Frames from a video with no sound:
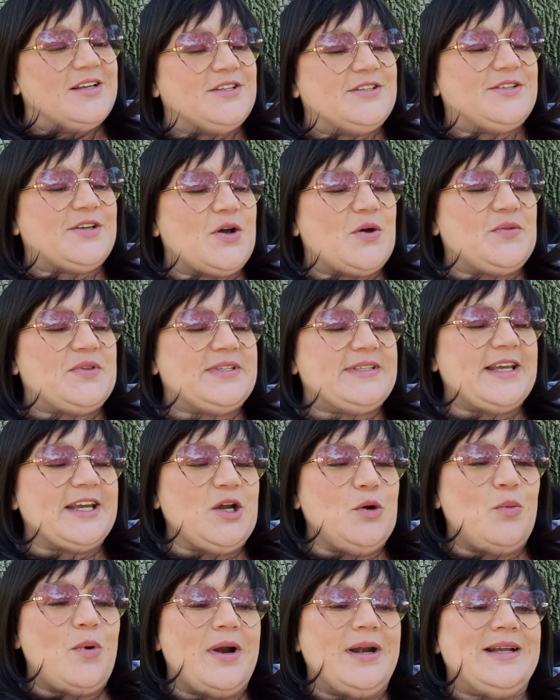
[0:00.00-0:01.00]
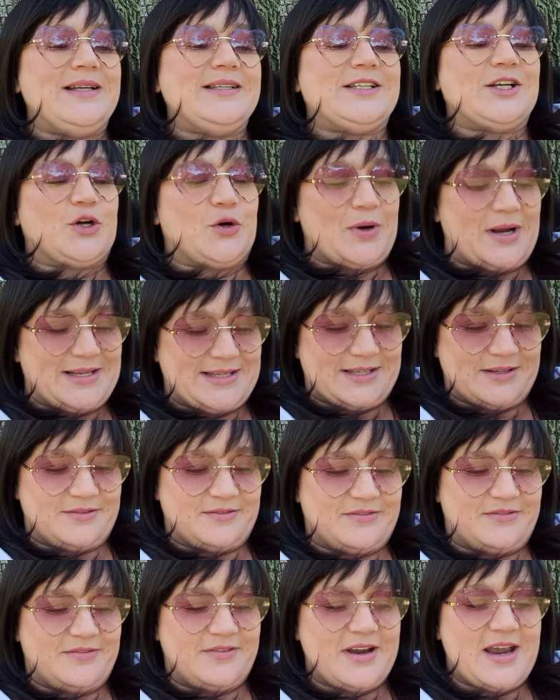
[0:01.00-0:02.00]
So the second one is
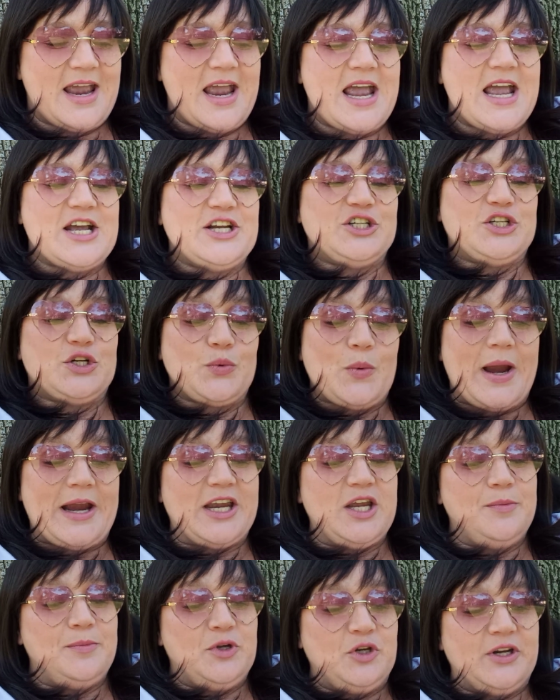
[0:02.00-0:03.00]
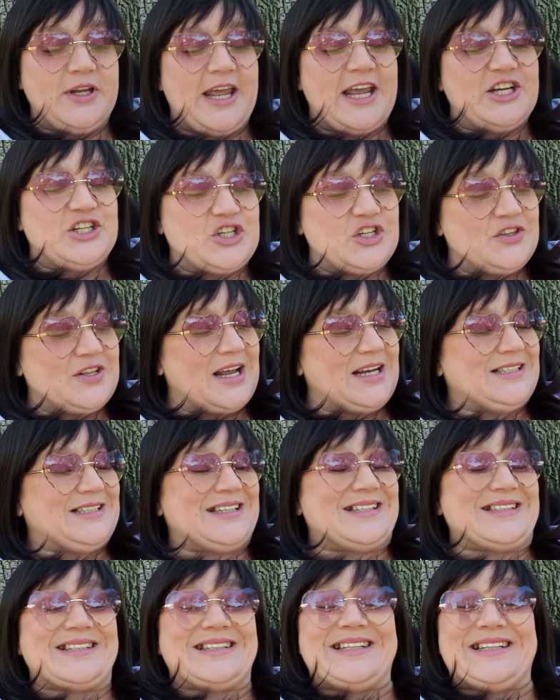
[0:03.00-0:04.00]
aggressive. Direct communication that
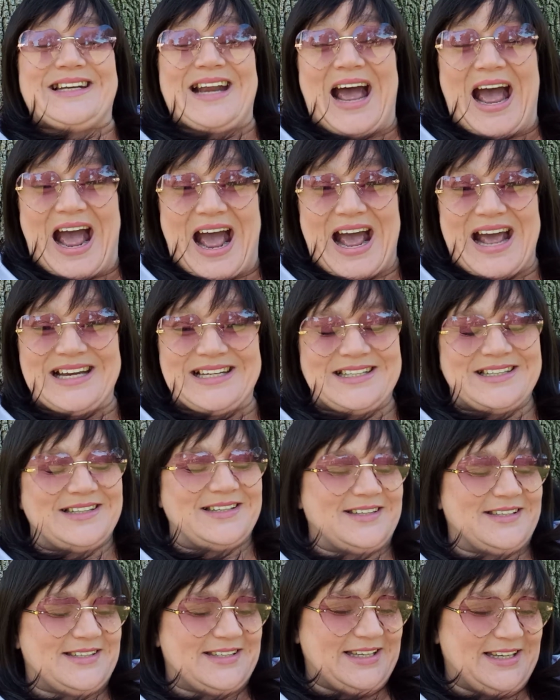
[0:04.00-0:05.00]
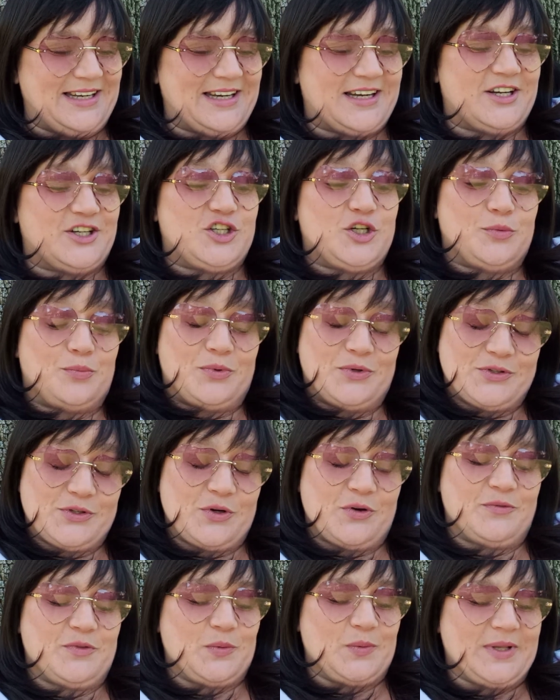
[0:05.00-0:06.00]
does not seek to
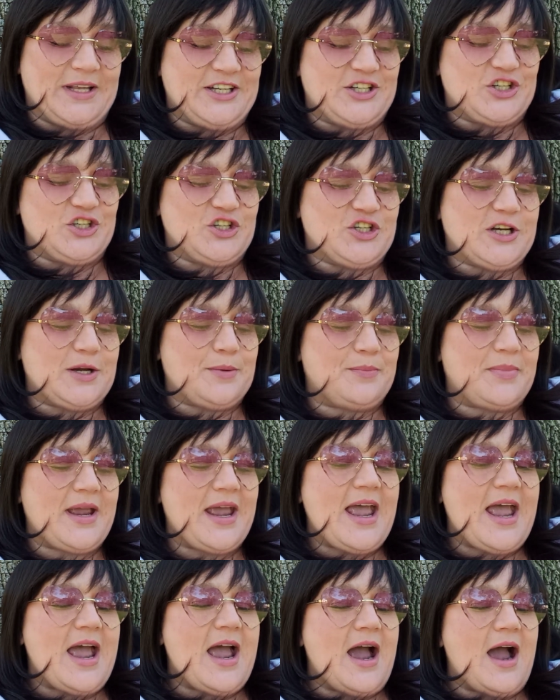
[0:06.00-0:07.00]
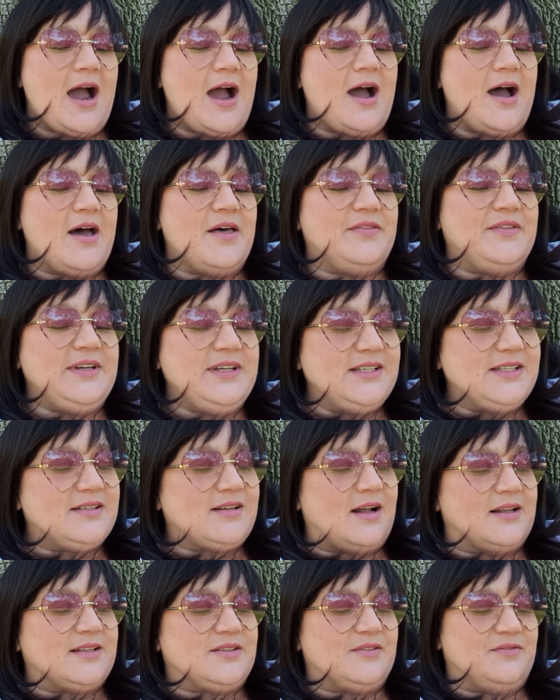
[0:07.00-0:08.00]
preserve the relationship. These
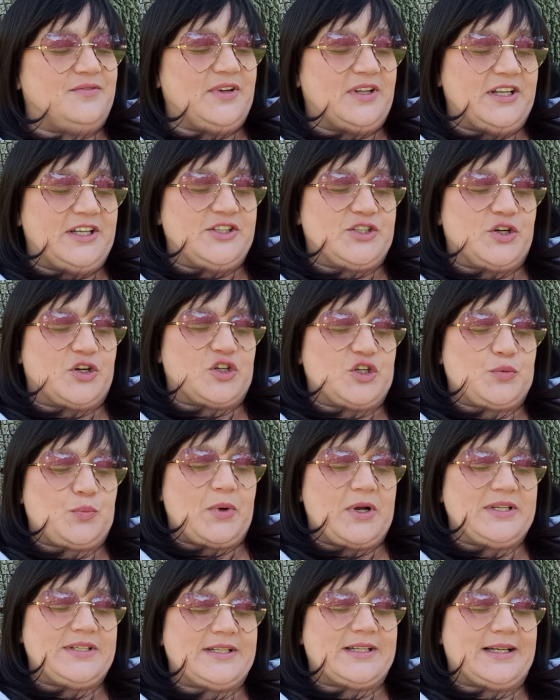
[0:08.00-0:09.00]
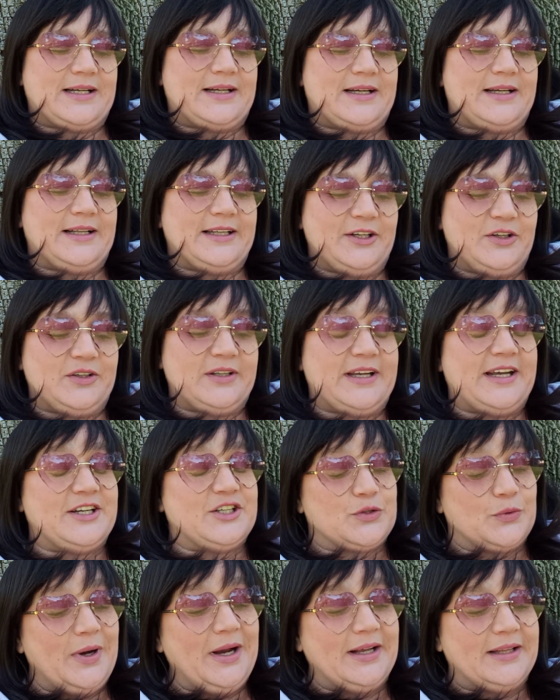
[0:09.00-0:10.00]
thoughts and feelings are expressed clearly
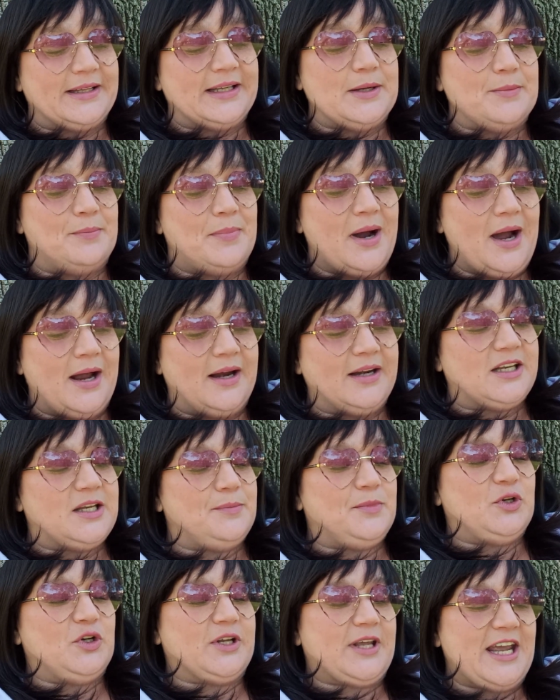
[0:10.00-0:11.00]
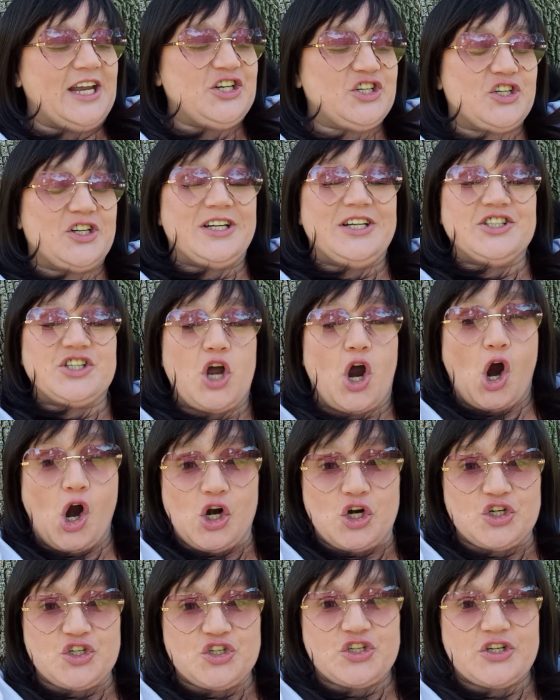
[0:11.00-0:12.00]
and directly, but communication is
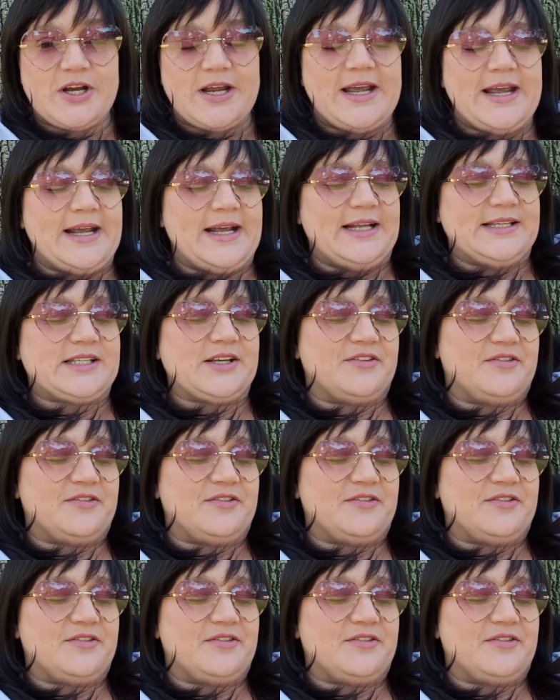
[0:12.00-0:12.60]
harsh, it's